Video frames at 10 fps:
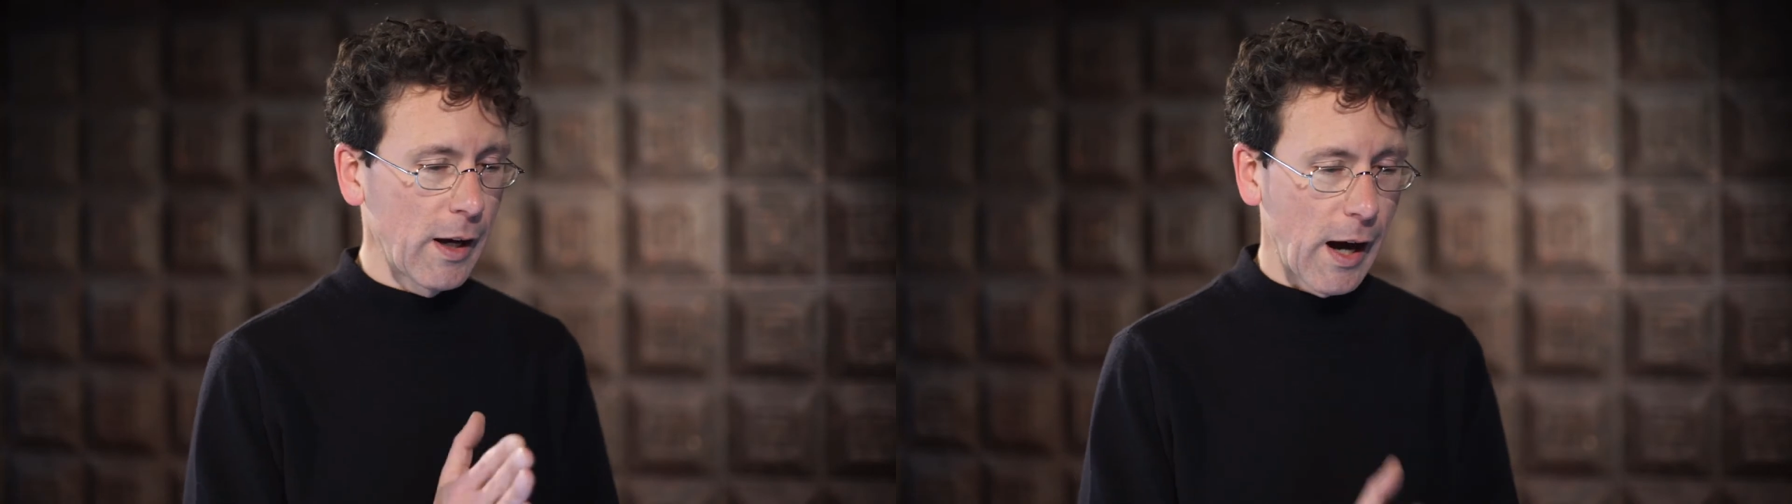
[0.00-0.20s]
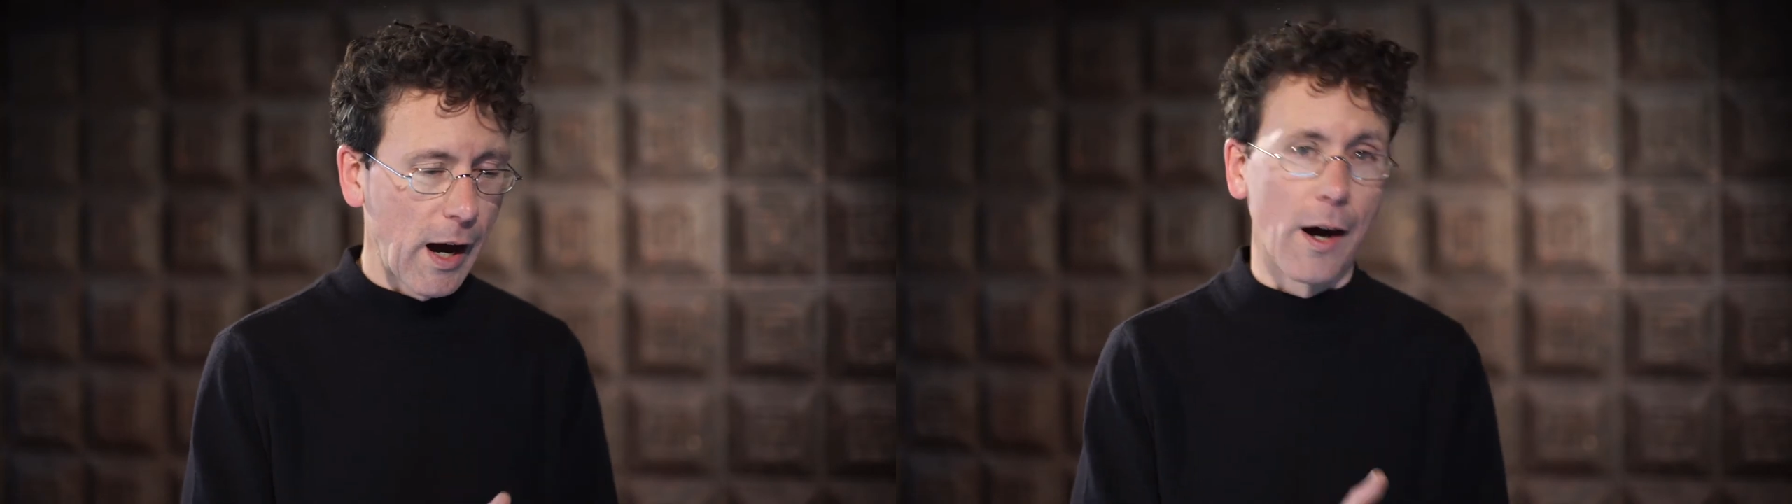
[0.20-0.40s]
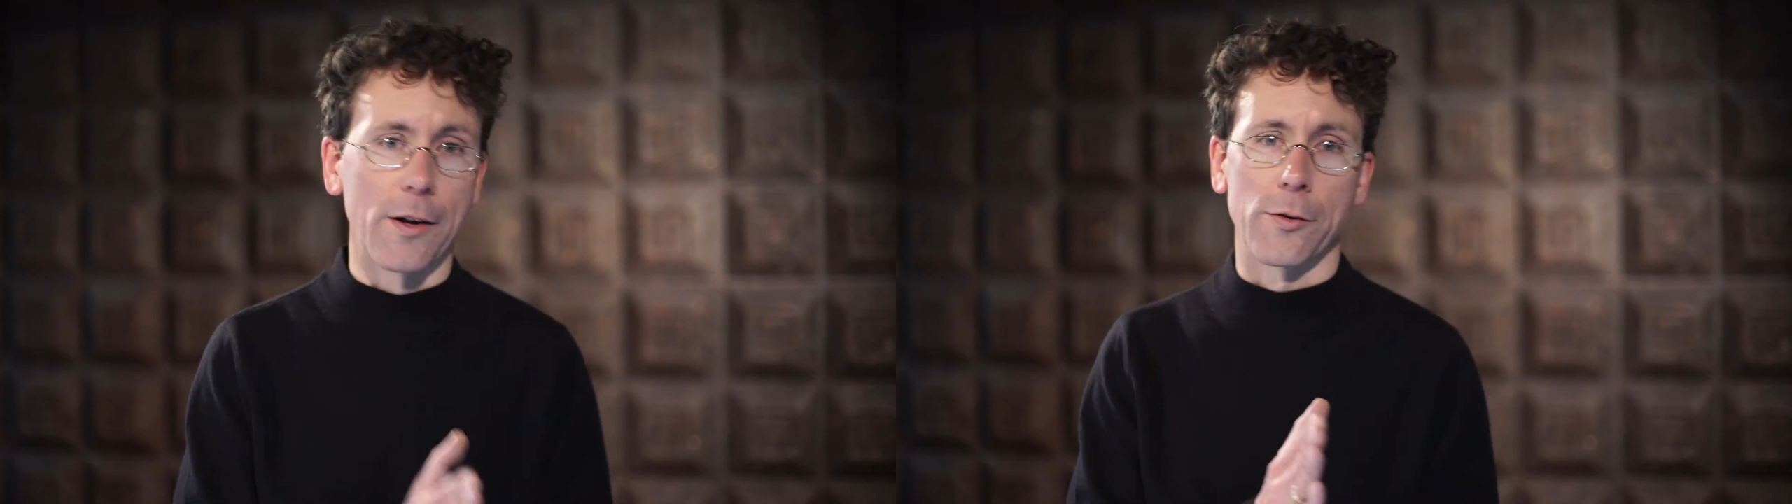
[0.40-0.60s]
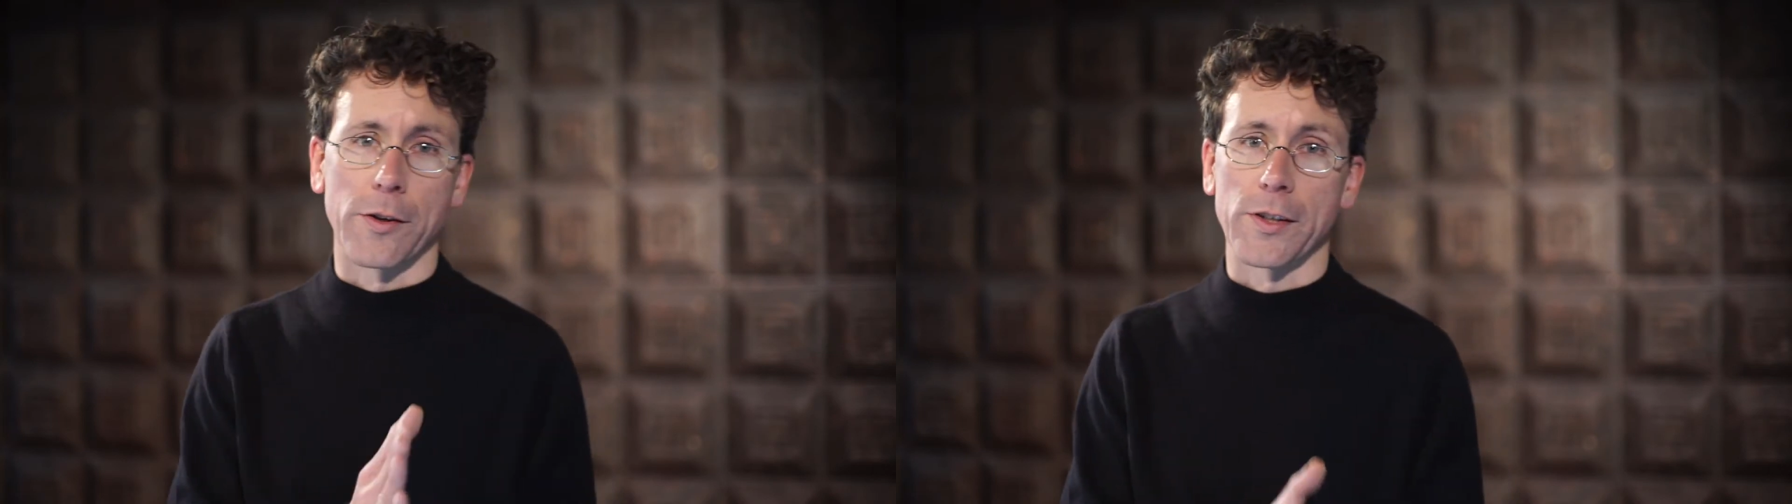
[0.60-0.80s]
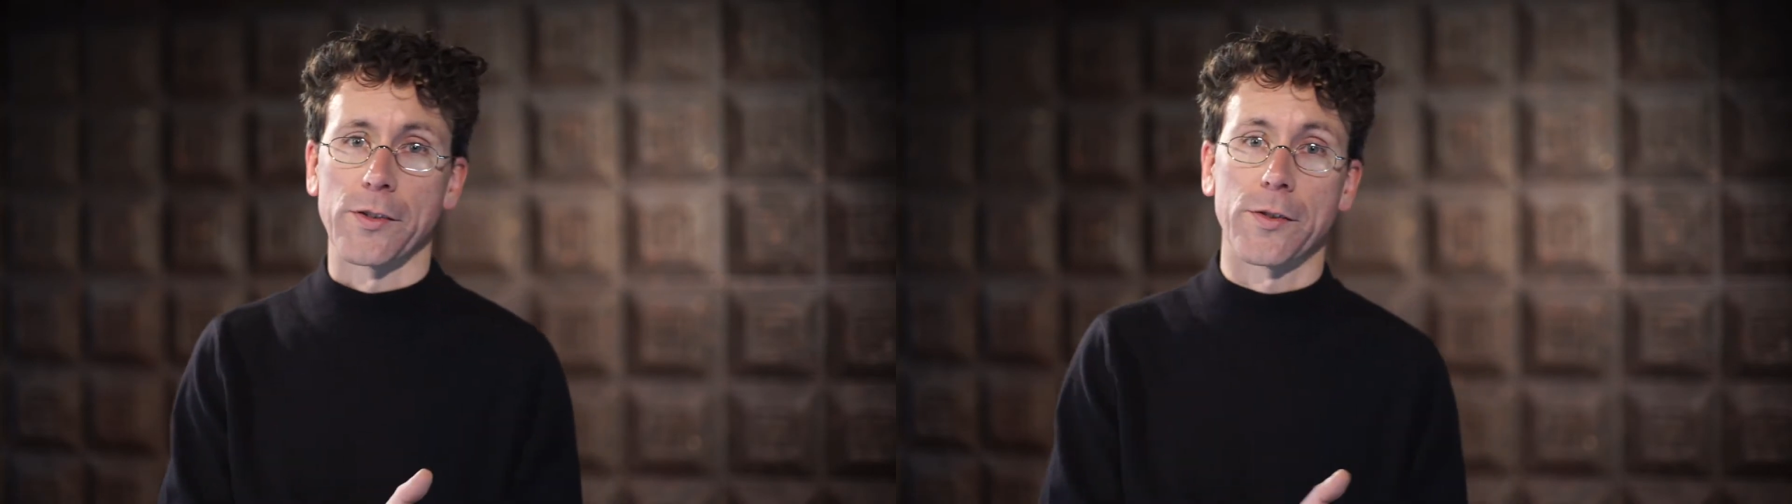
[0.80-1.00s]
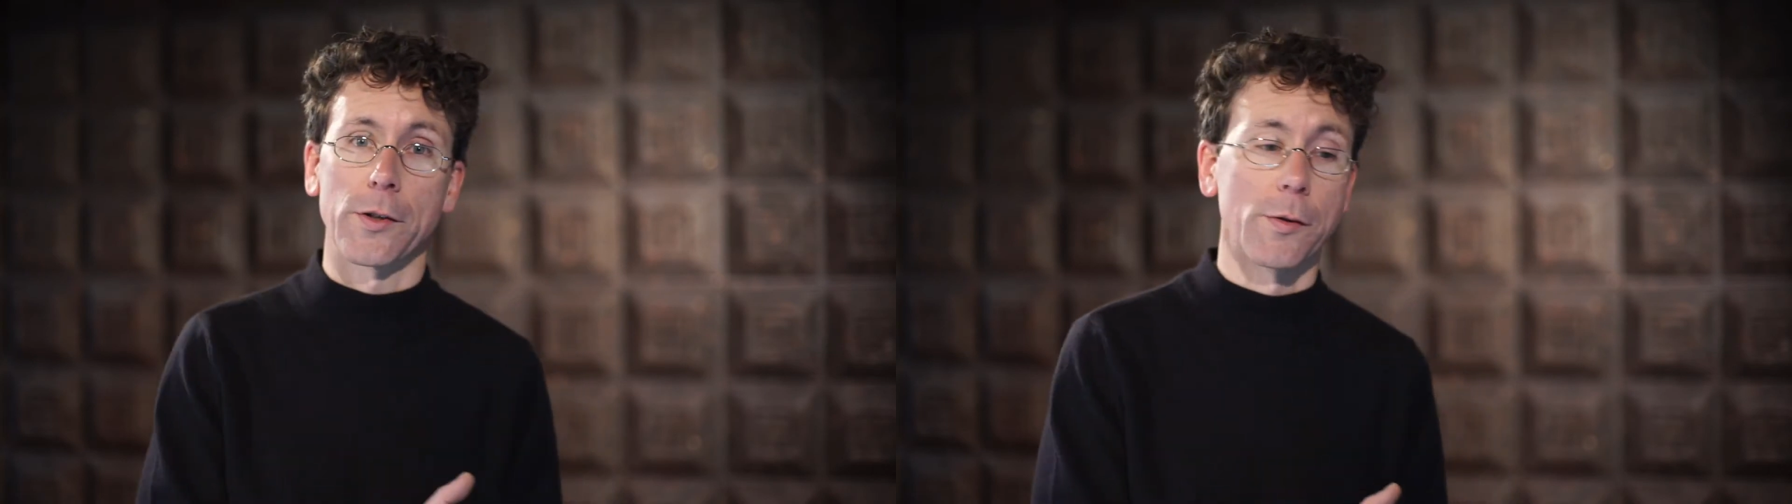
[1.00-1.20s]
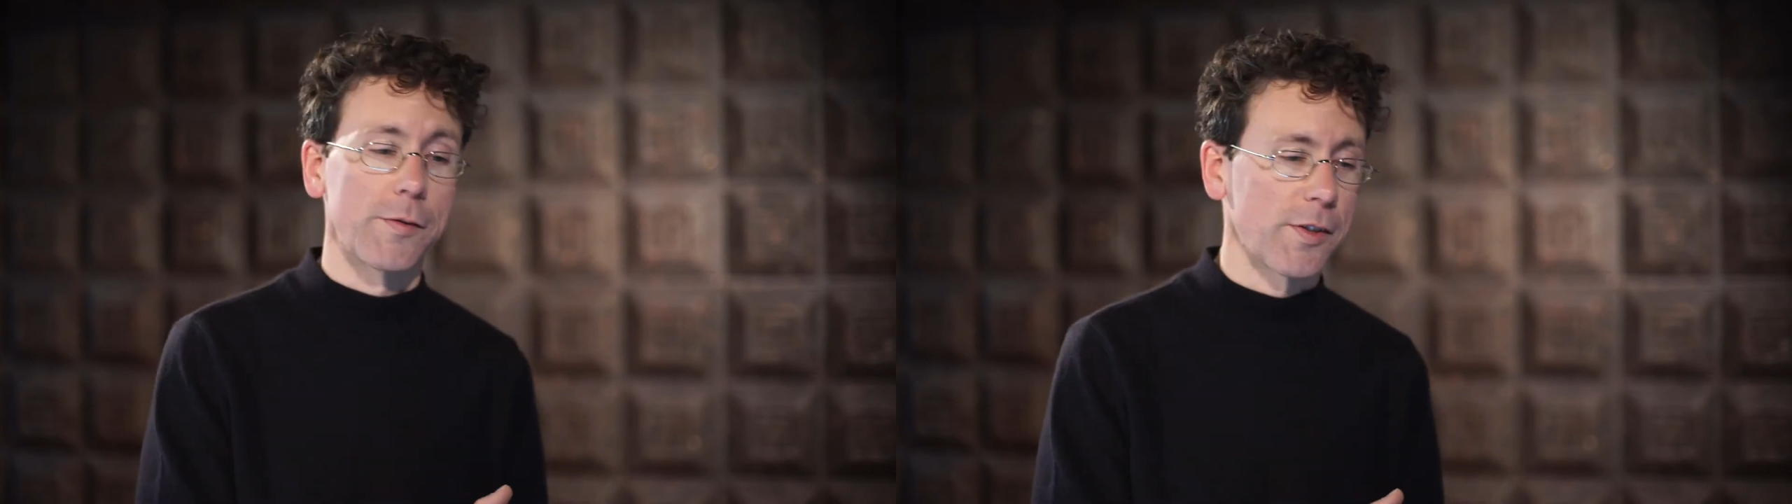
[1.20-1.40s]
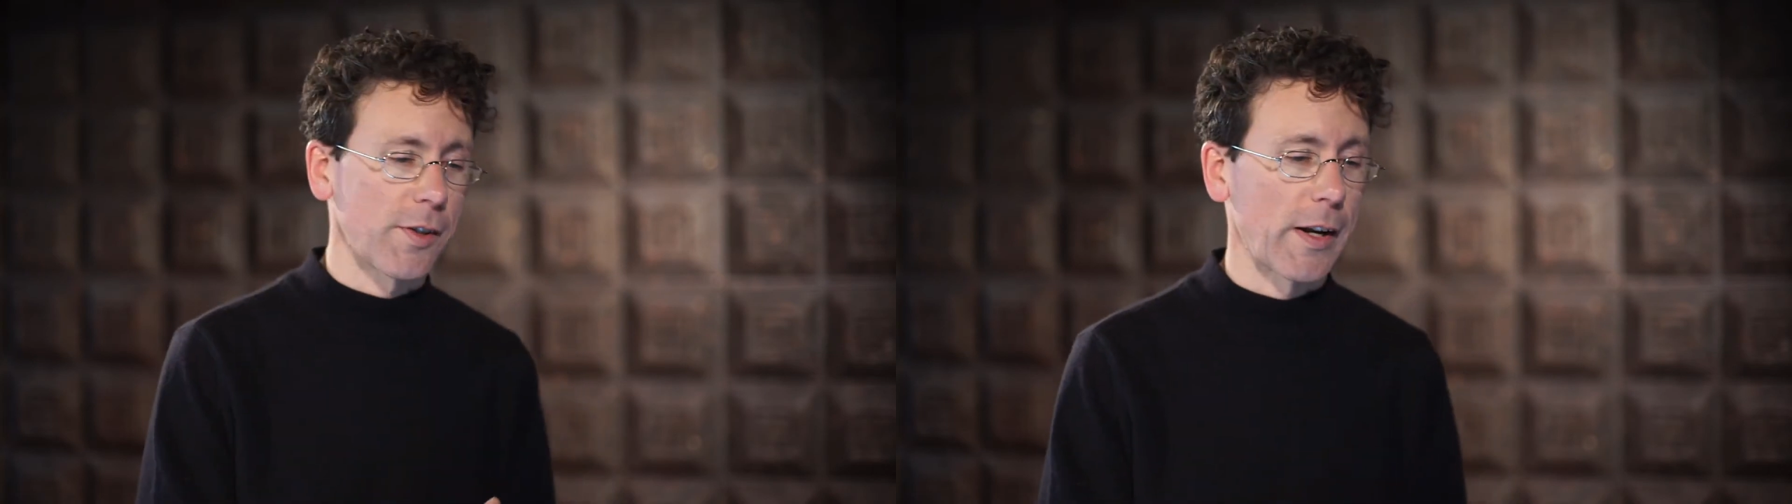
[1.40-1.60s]
on the list that you've
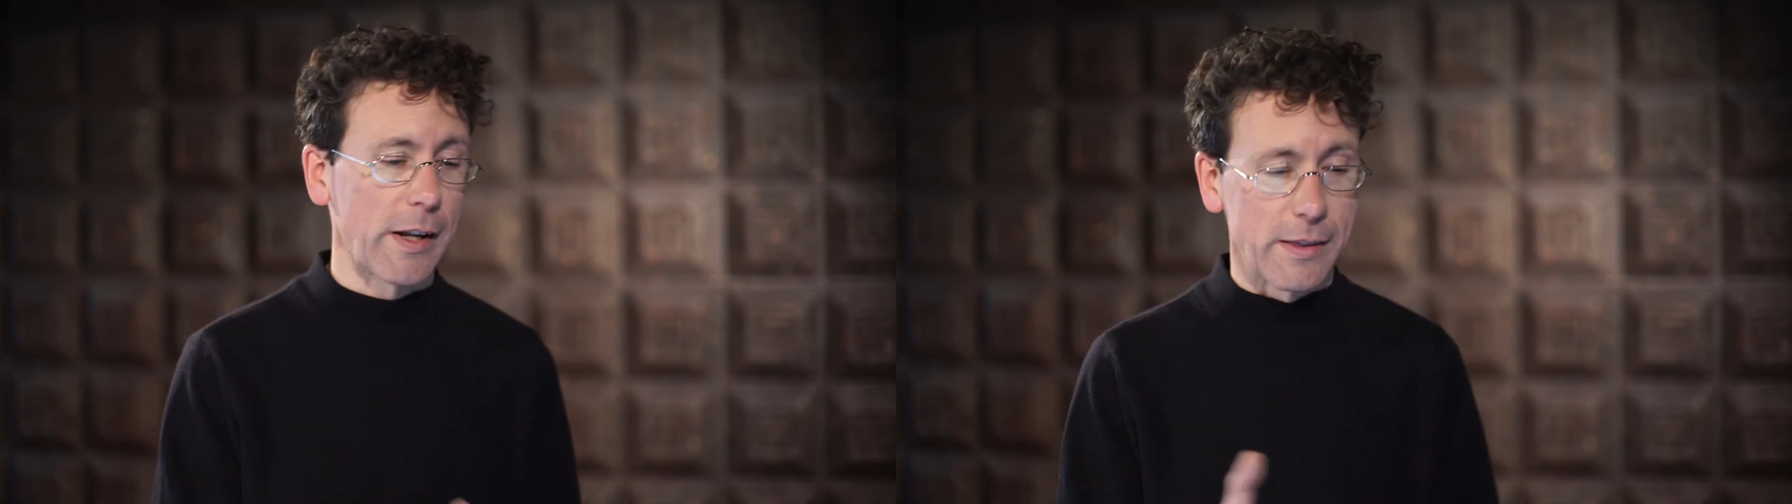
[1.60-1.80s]
decided.